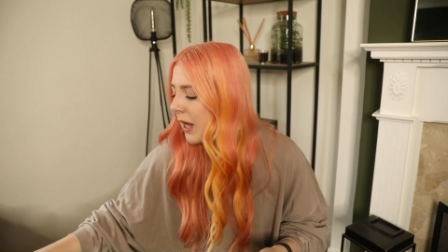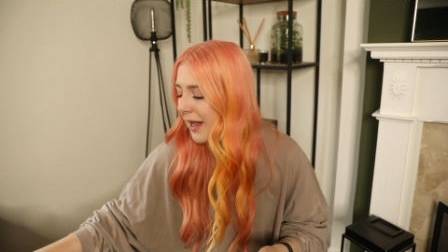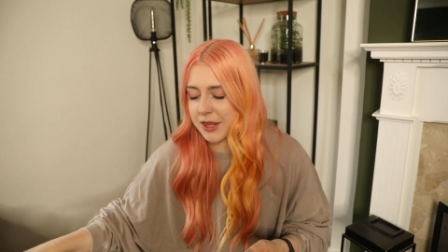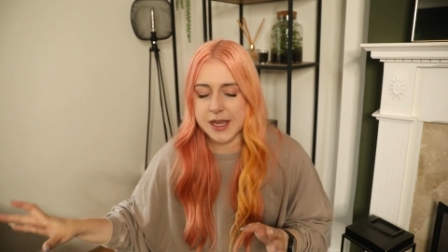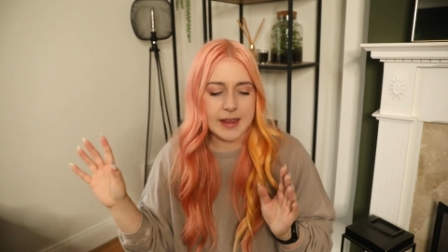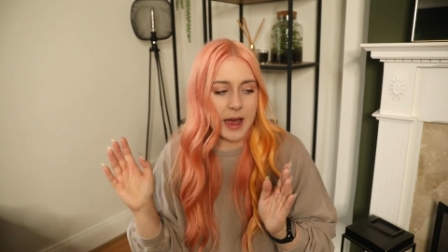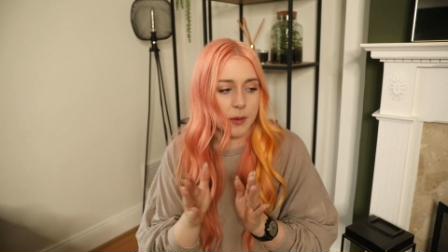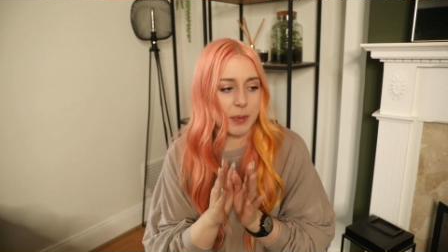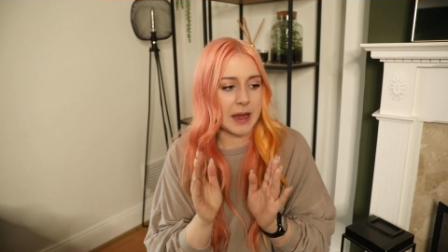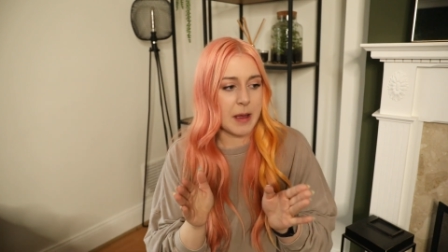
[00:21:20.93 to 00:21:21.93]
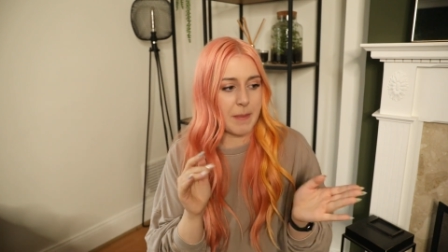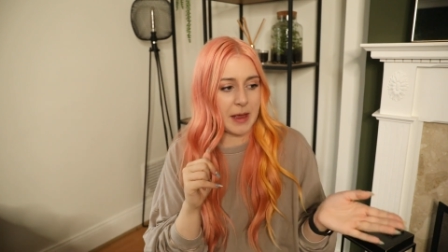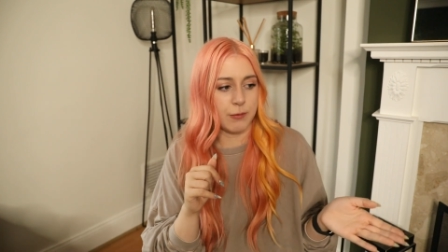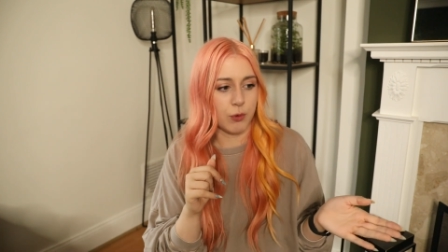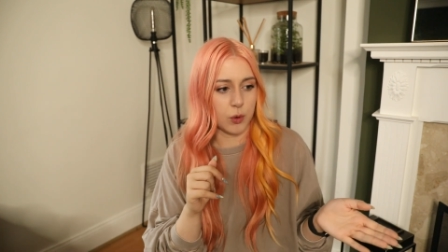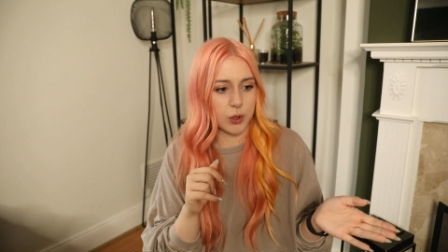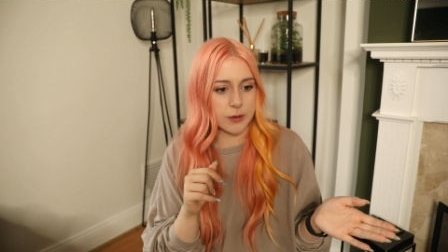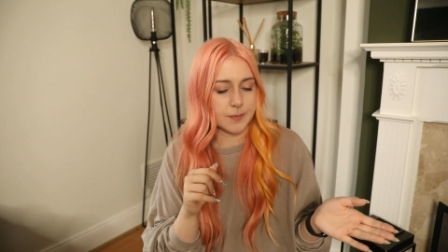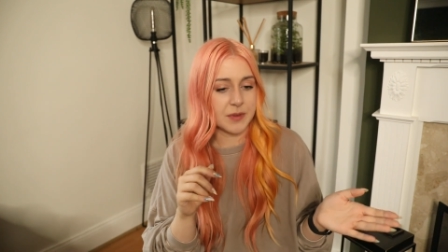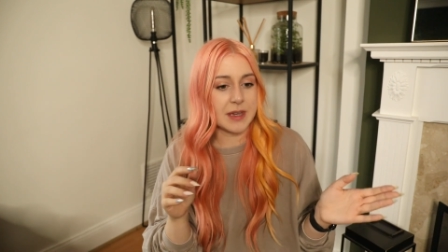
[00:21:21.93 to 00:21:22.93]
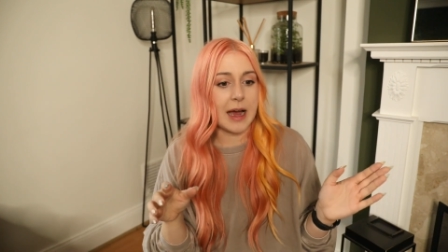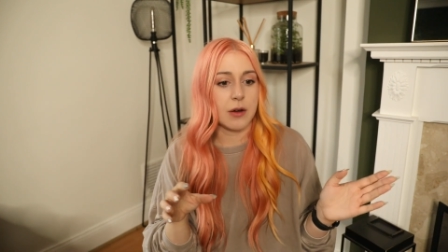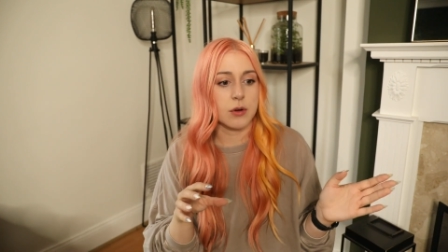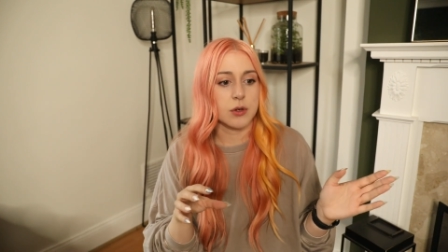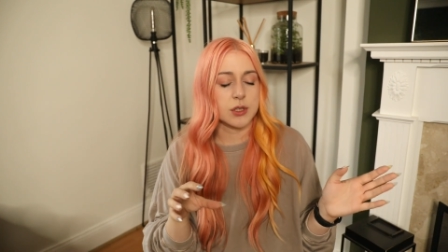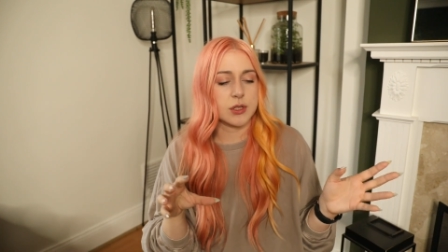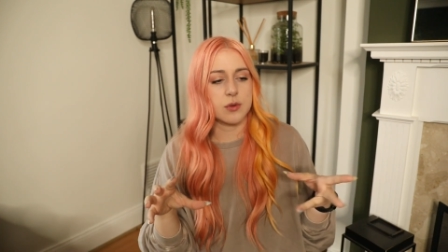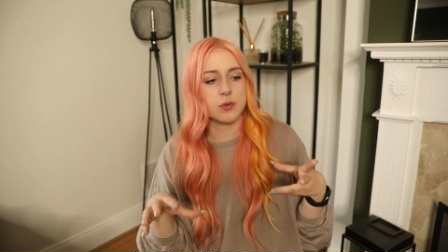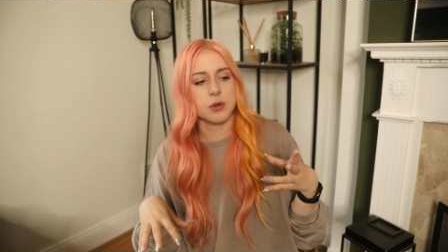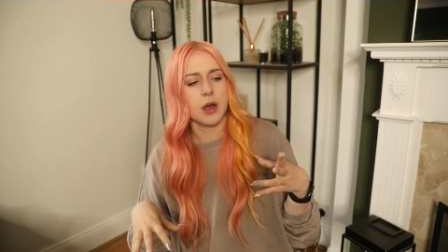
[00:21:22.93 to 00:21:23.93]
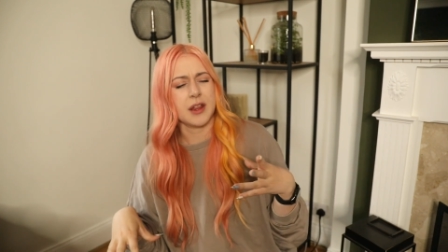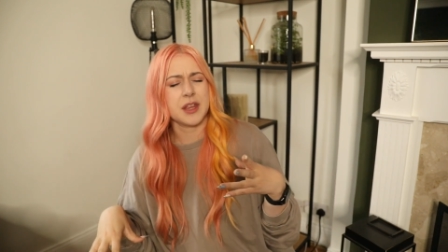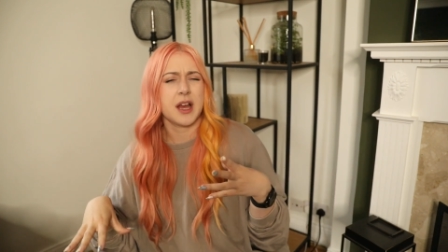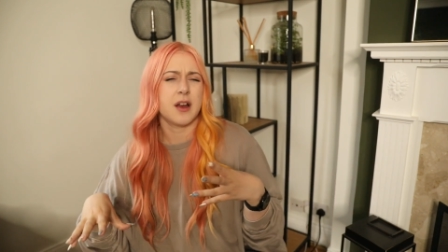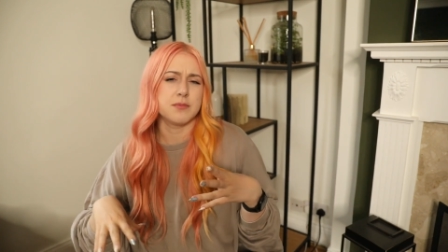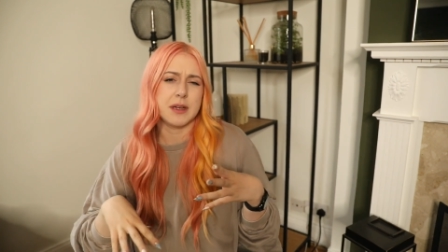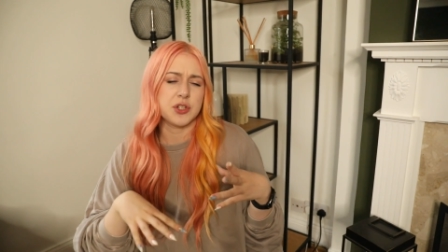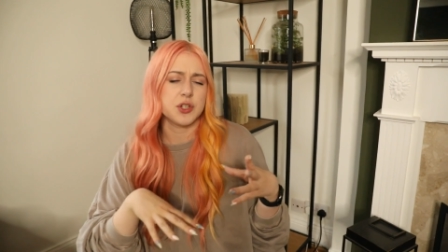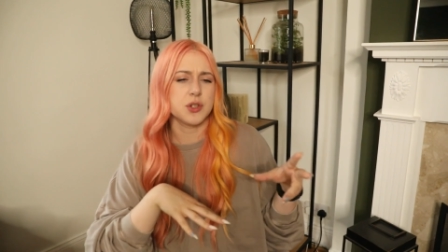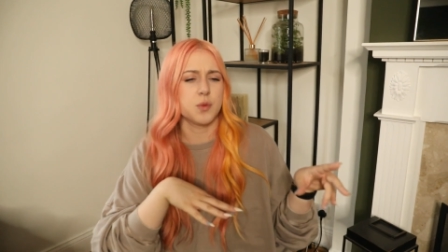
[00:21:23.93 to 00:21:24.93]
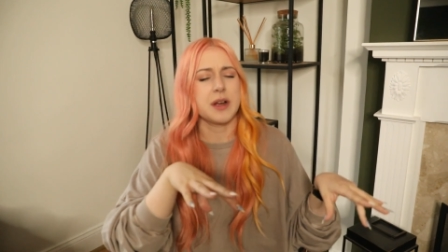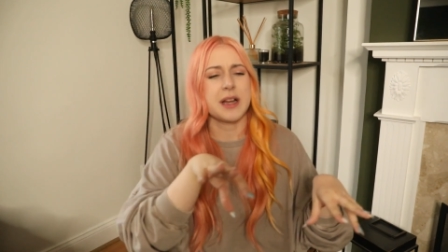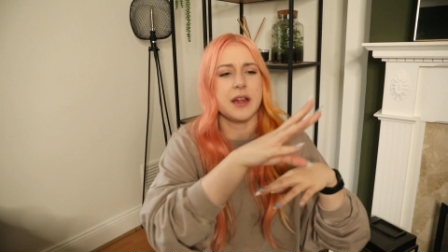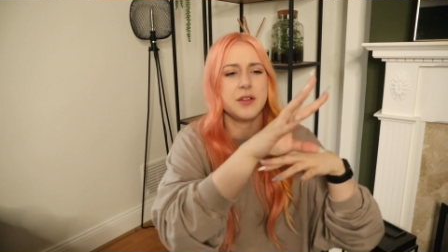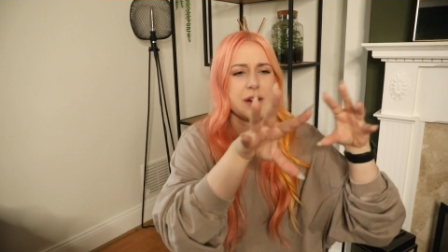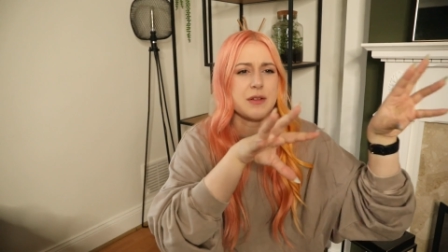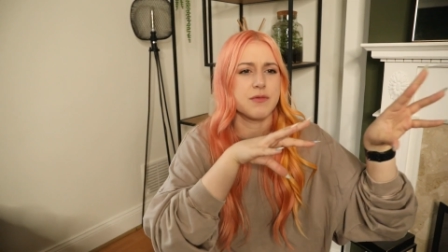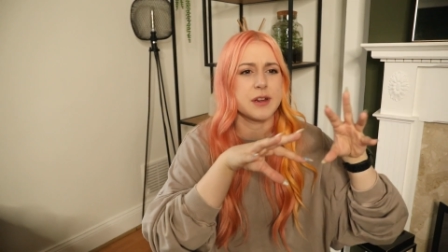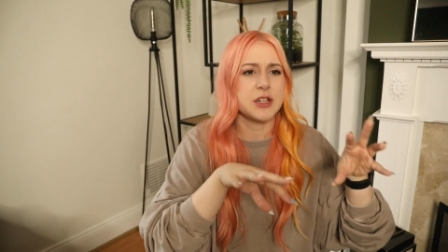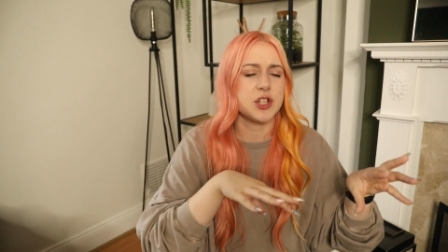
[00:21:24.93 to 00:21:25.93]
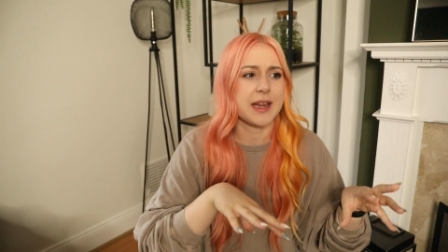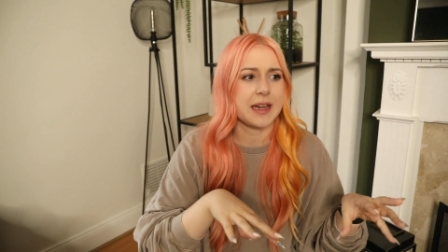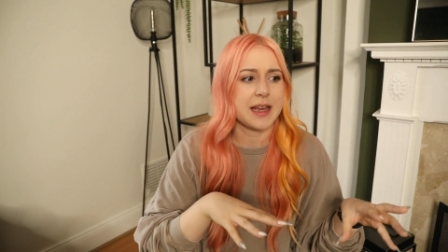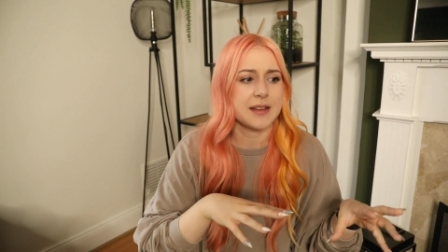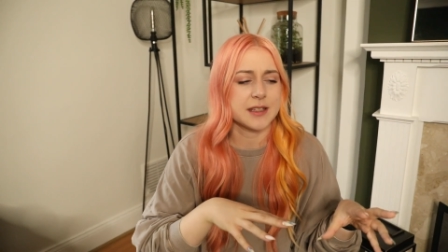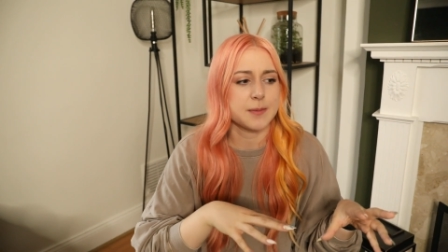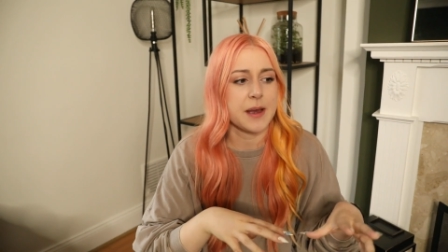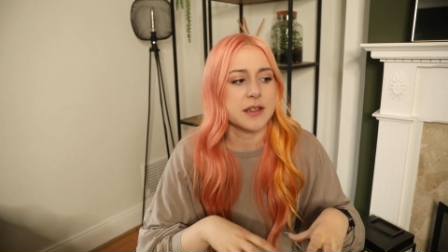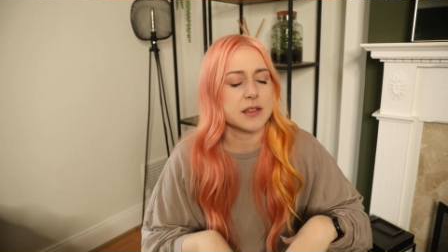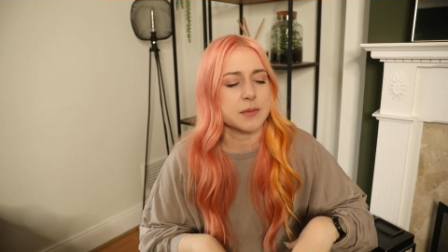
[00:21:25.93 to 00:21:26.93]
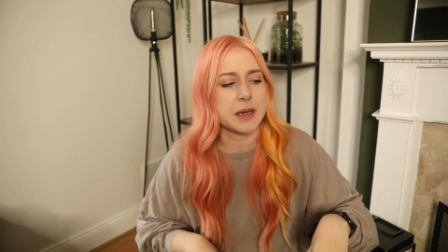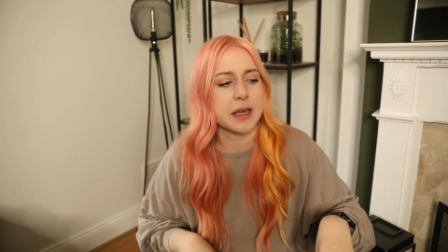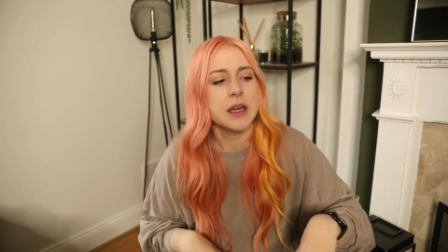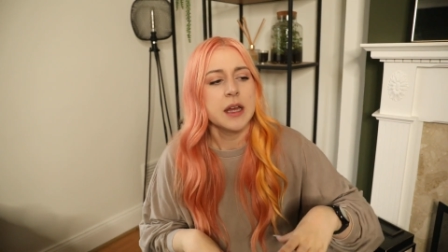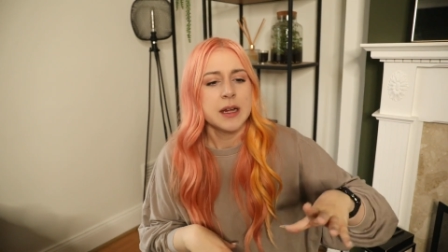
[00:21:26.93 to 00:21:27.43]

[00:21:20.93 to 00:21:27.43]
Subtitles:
I think that'll play a big role now. So I think I've mentioned we're kind of like rejigging his space at the minute,